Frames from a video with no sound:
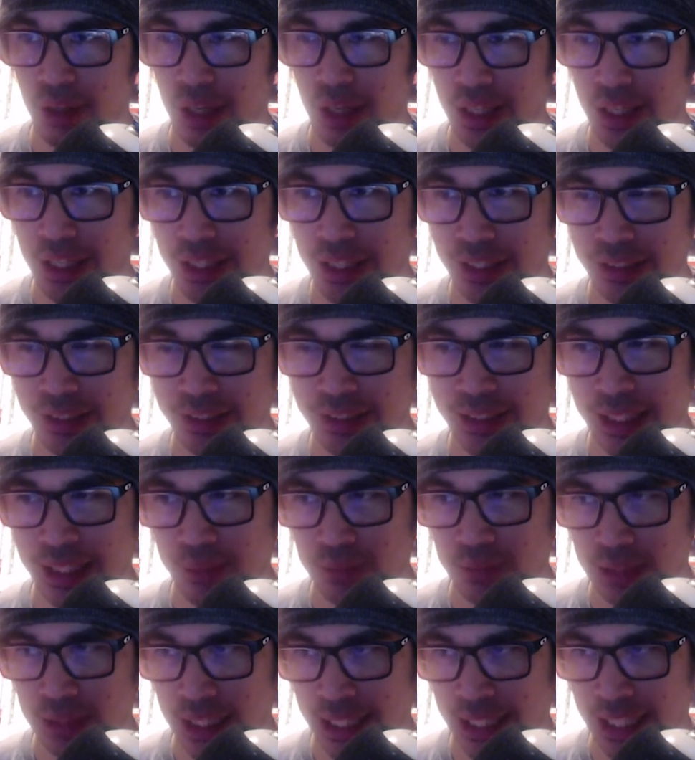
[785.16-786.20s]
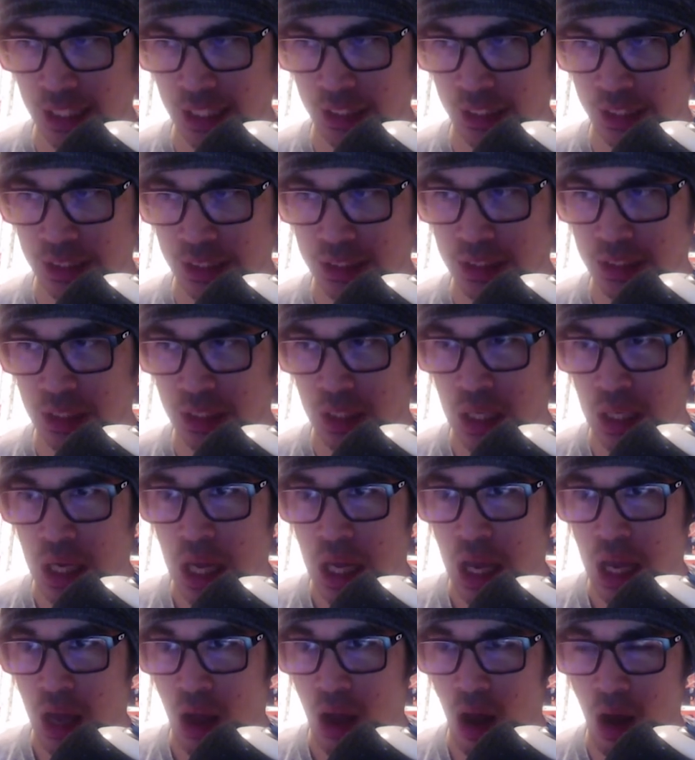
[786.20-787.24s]
It seems like, at least.
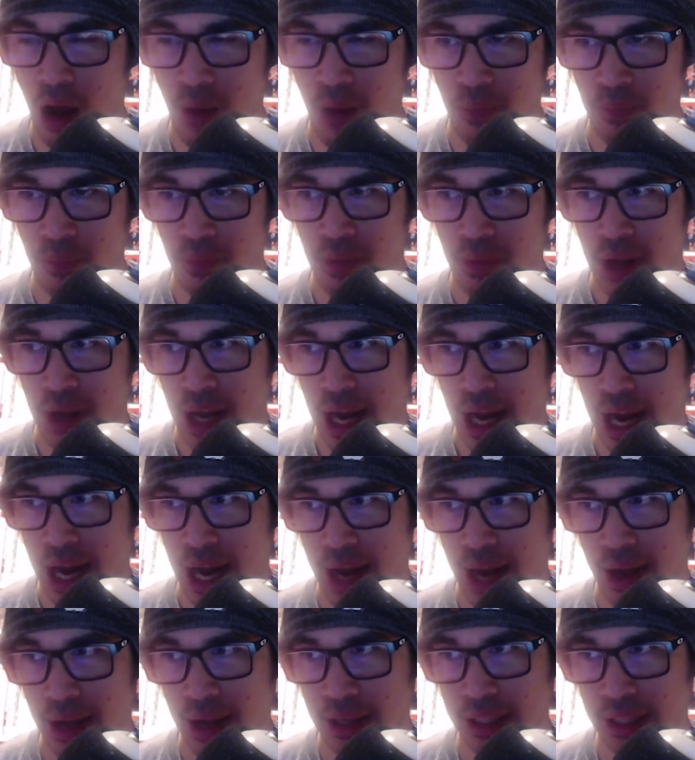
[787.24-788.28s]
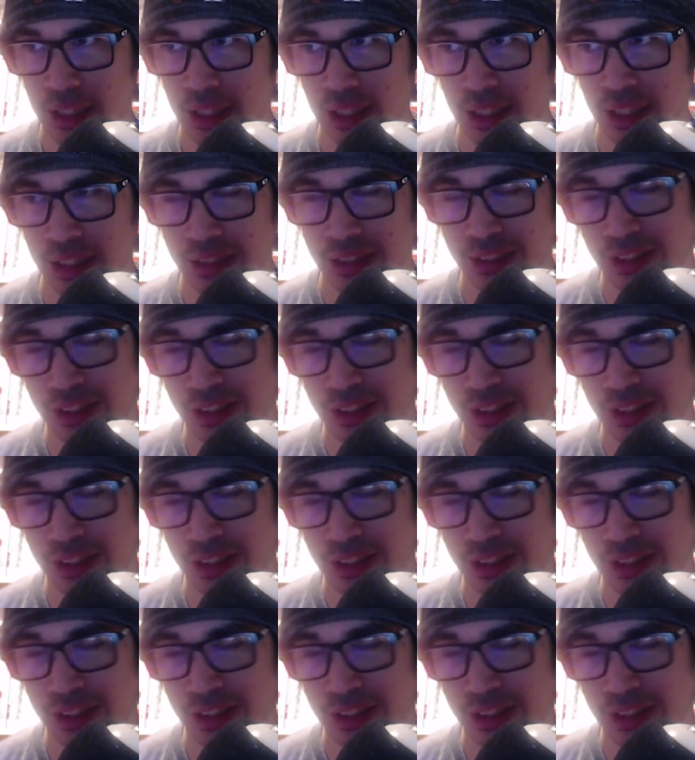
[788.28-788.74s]
And so